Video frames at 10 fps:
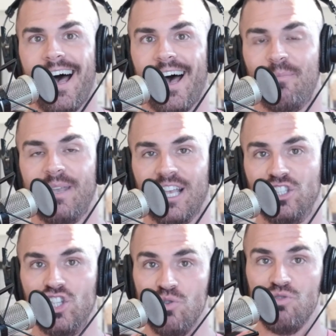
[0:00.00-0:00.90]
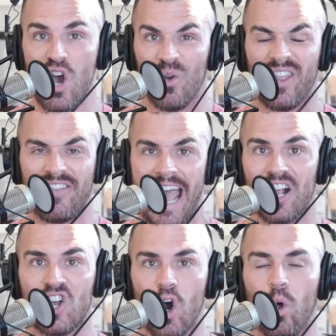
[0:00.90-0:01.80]
because you know
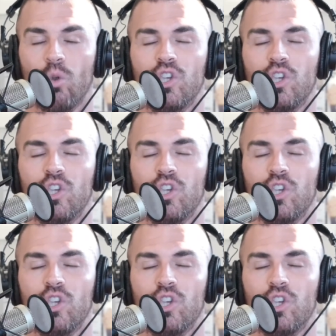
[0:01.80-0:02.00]
that goal,